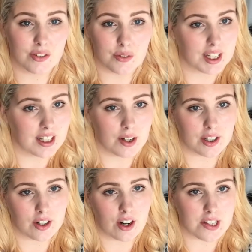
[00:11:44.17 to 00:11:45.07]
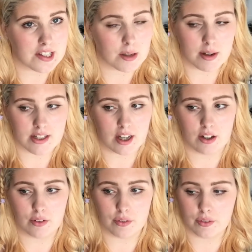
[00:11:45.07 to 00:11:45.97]
right now I can't see
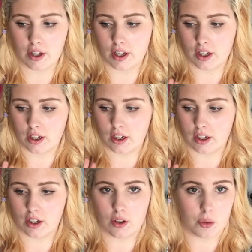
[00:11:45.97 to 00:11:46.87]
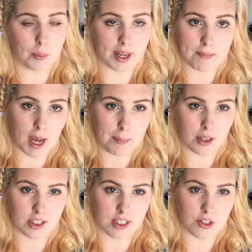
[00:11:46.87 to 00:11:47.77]
myself, the way my
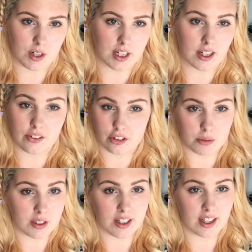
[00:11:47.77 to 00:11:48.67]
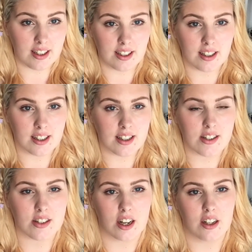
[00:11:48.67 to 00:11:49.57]
body is right now, doing that.
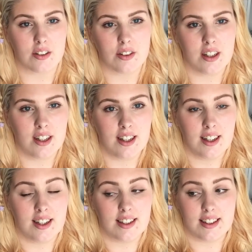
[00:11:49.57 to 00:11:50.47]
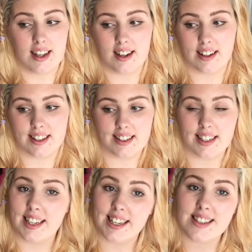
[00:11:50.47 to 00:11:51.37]
So yeah,
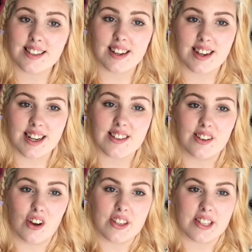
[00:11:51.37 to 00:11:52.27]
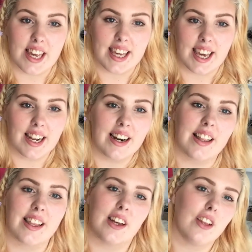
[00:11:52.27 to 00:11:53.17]
it is a lot to take in, and I
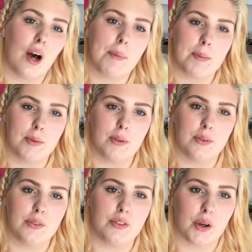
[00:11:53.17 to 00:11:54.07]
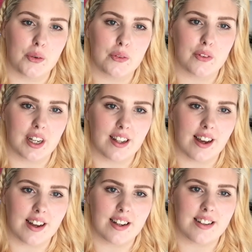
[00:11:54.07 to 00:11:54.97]
think a lot of people don't
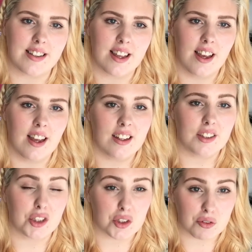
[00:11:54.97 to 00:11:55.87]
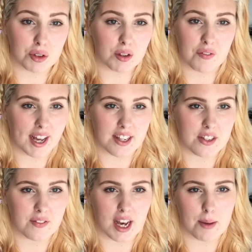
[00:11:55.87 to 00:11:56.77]
realise the true effects
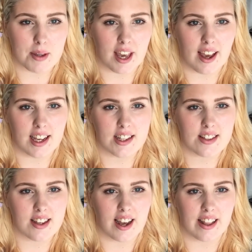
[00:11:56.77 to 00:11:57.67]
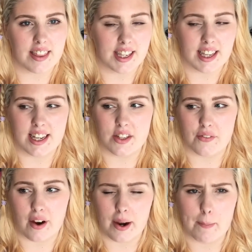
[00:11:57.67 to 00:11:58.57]
of IBS, and I think it is a
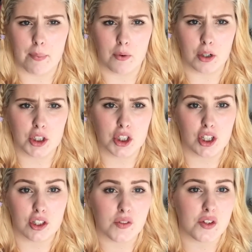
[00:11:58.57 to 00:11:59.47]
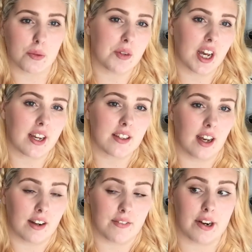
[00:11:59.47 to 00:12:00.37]
very brushed over subject
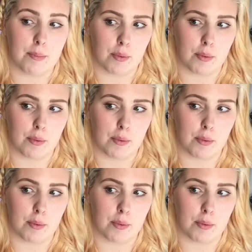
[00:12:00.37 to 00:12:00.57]
and a very